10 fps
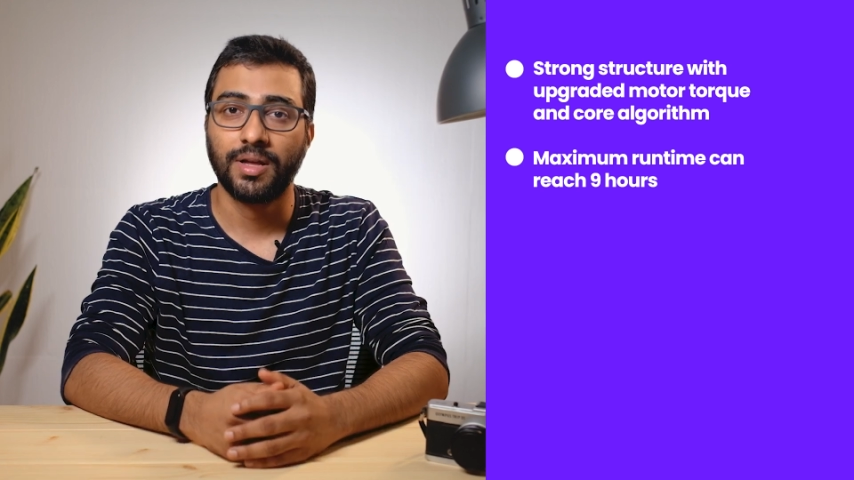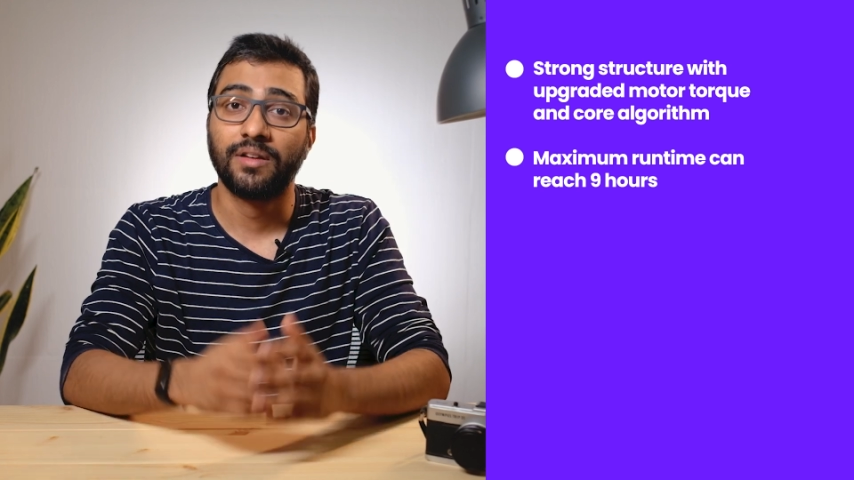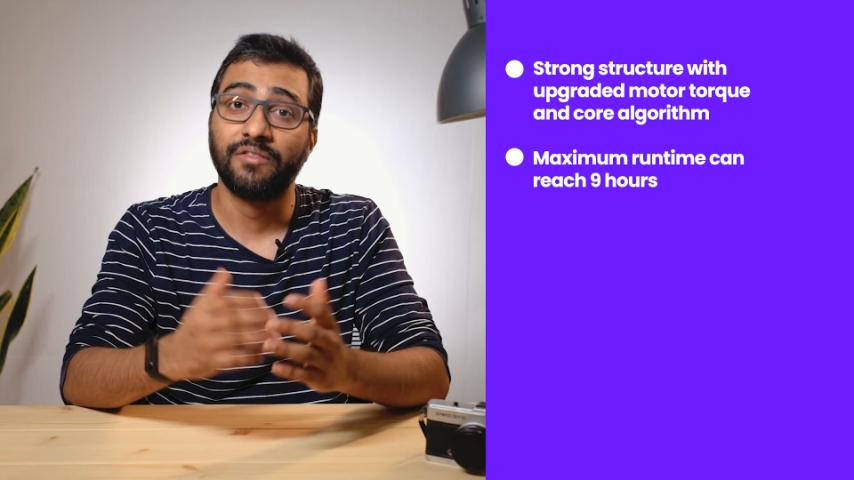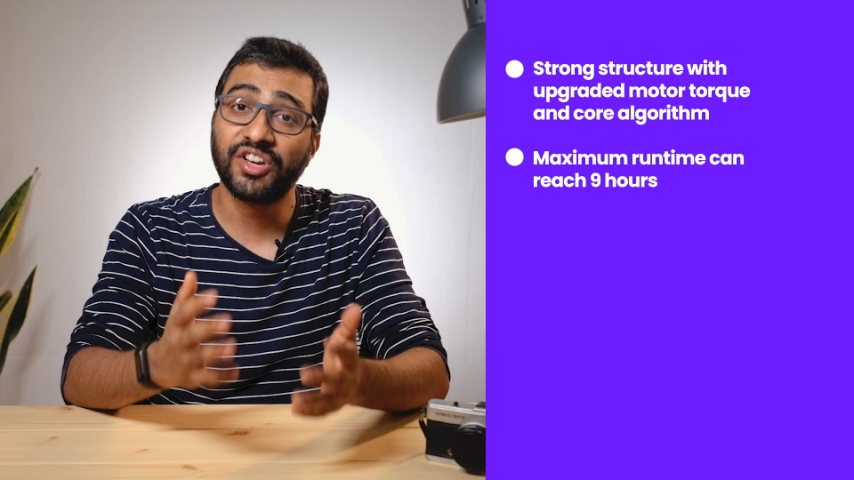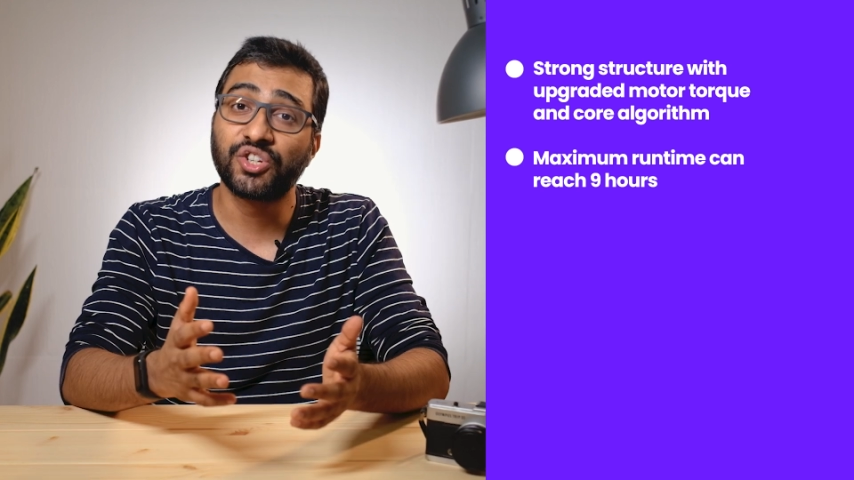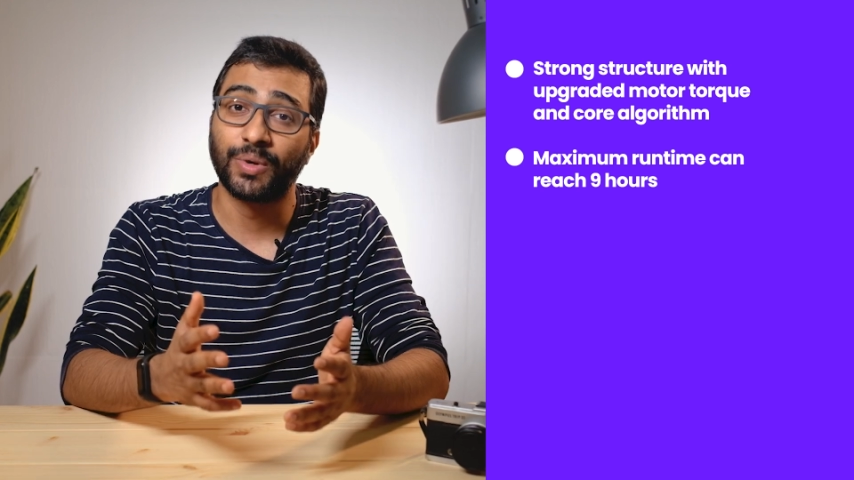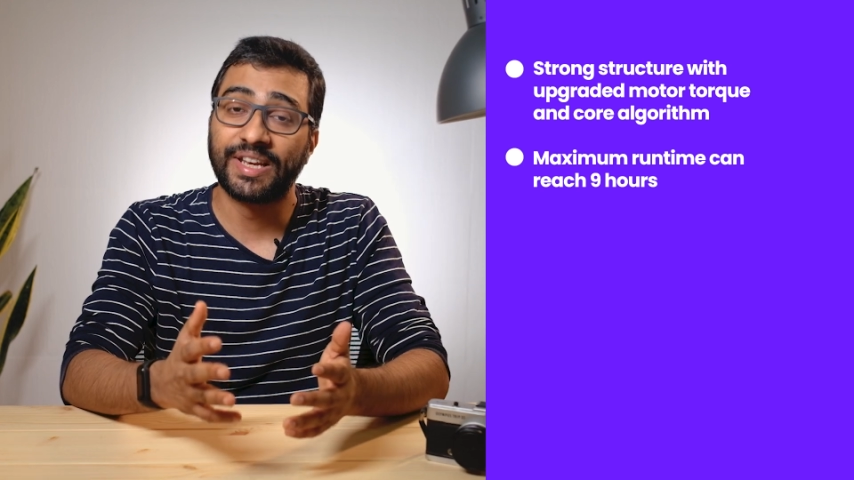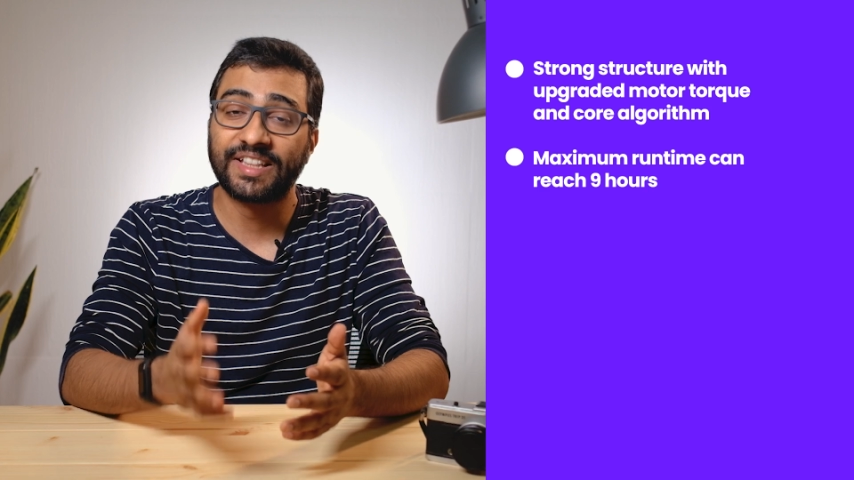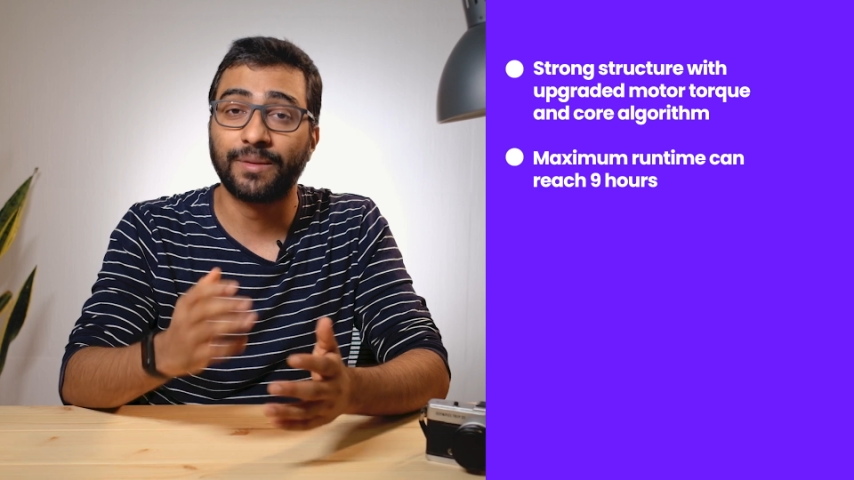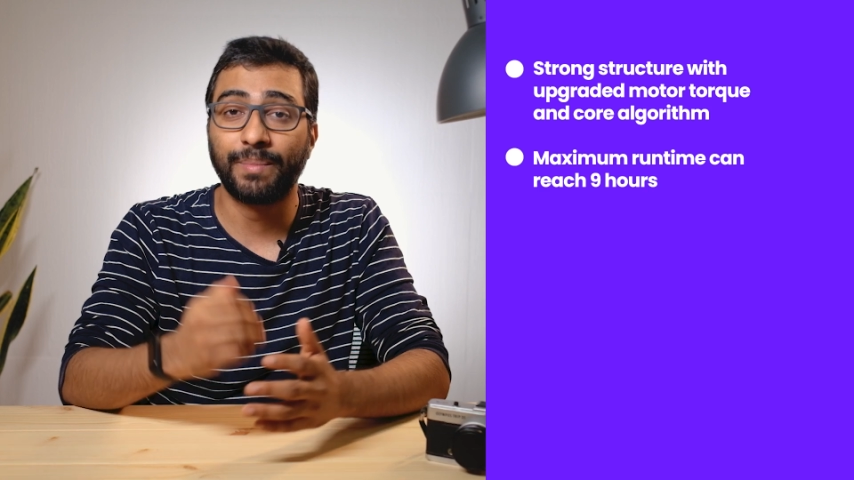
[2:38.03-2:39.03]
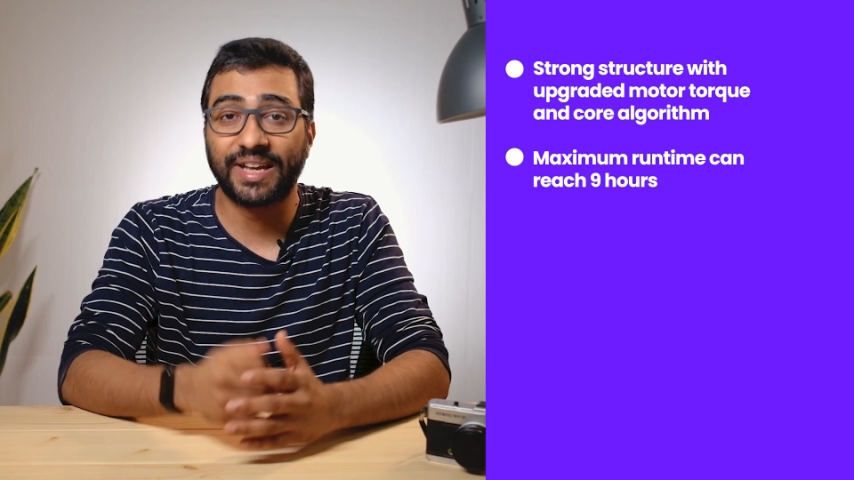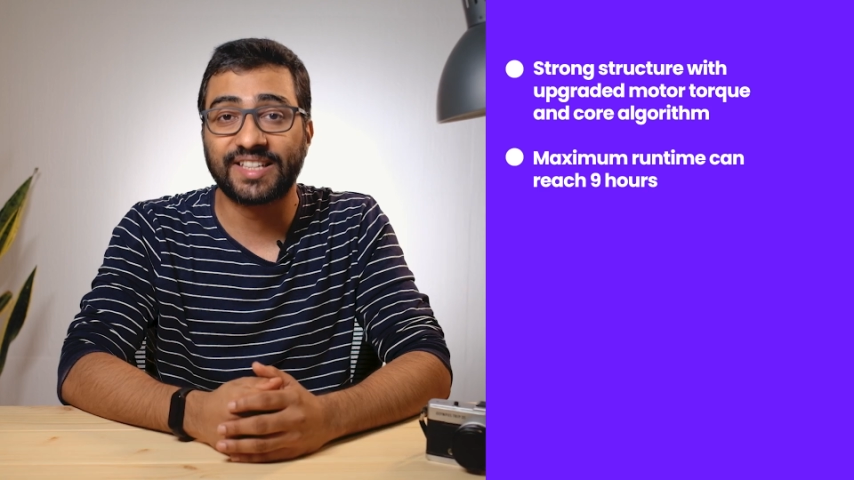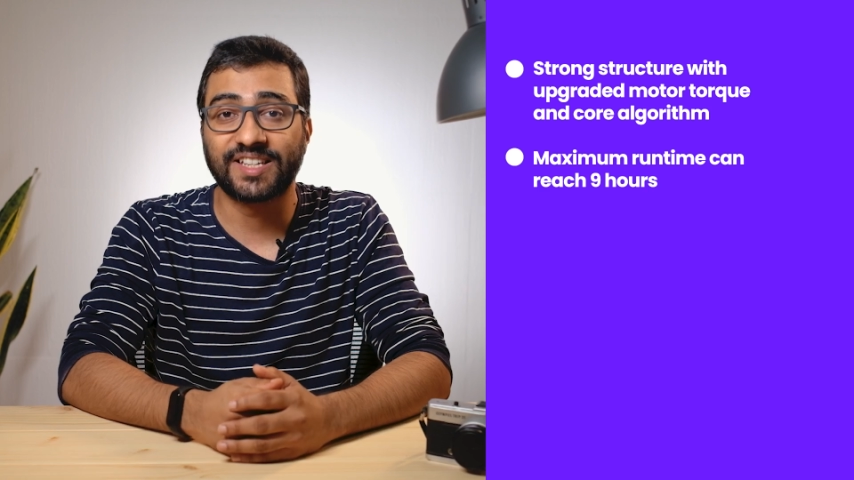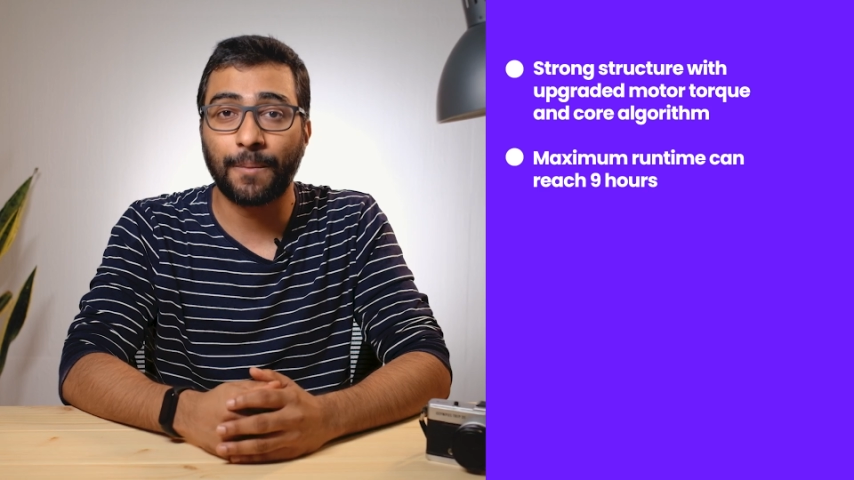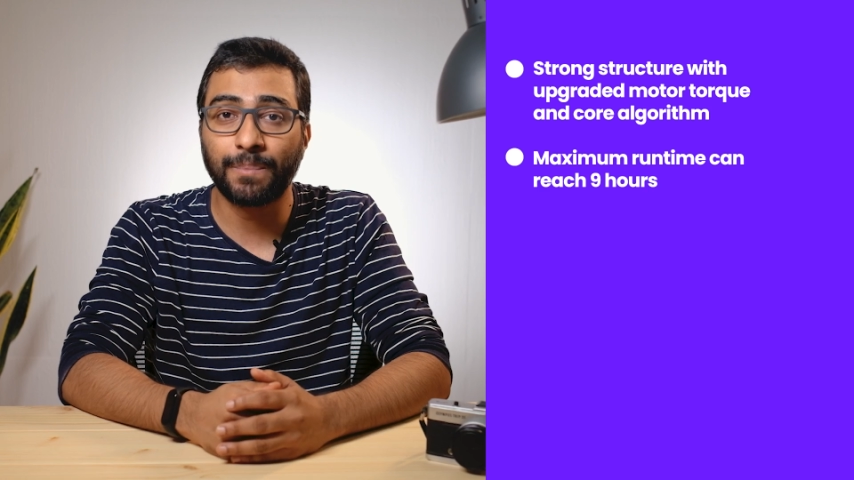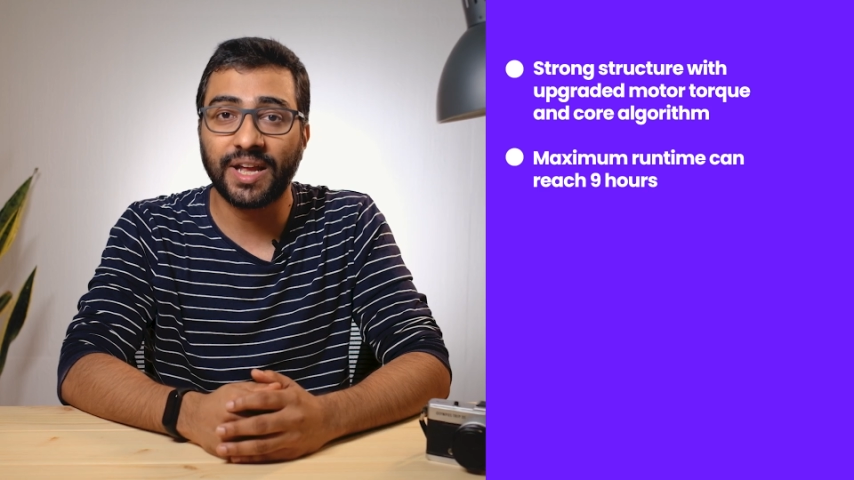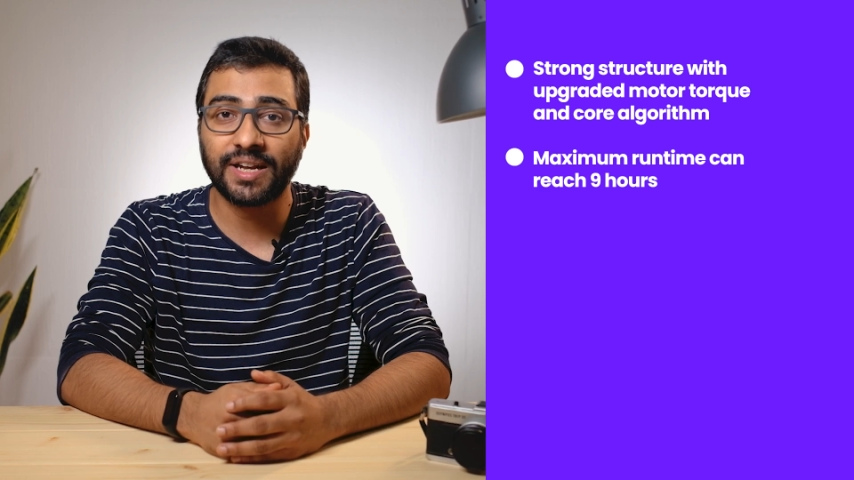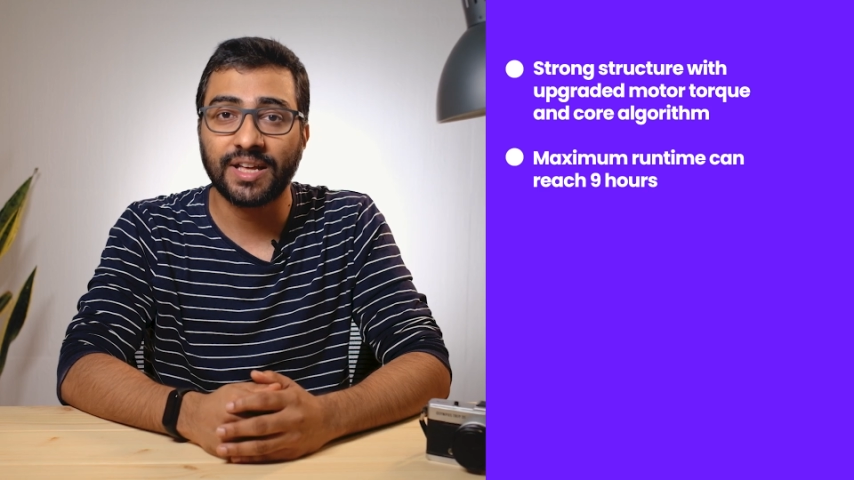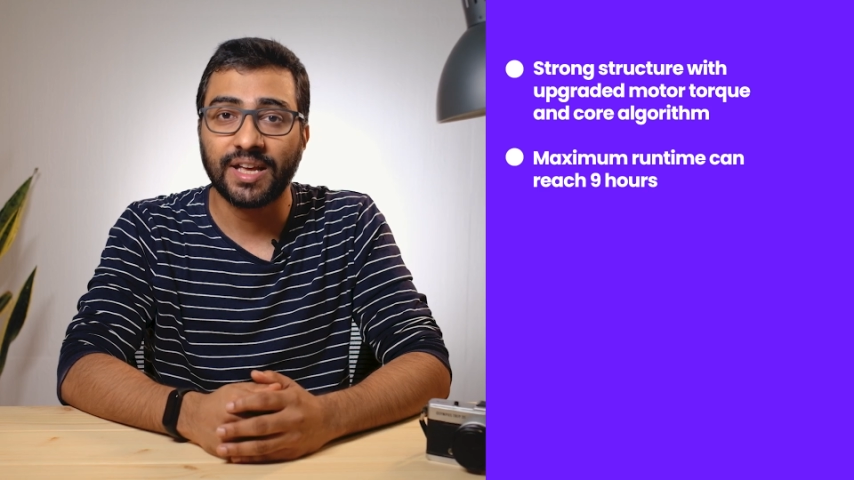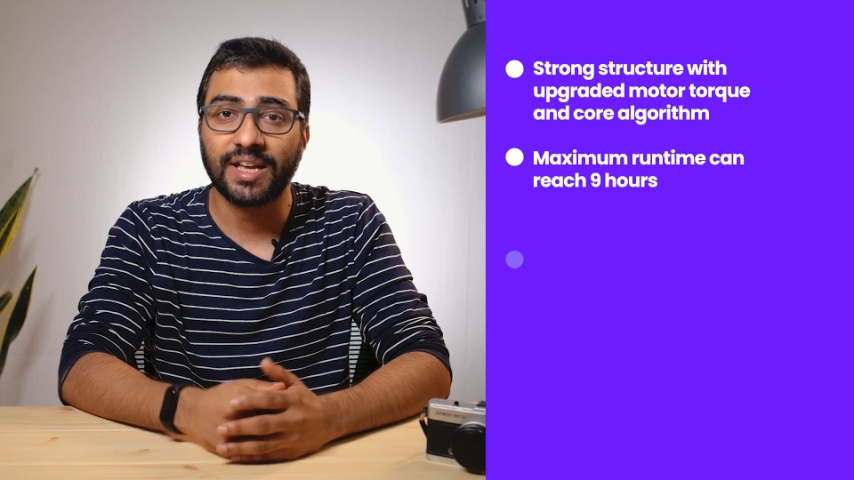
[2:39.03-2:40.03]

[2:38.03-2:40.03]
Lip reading: Visually, the biggest update